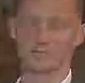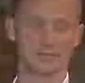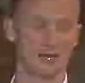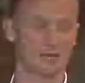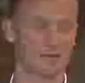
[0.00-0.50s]
the
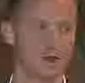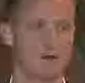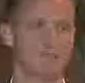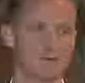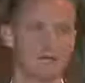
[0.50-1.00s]
scale of
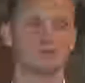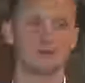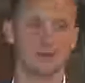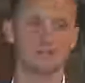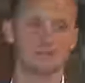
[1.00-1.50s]
how big of
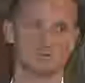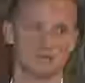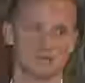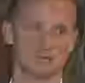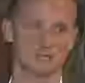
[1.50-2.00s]
an issue
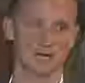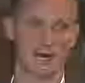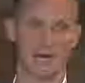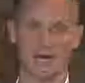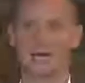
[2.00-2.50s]
this is.
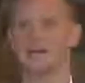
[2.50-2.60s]
I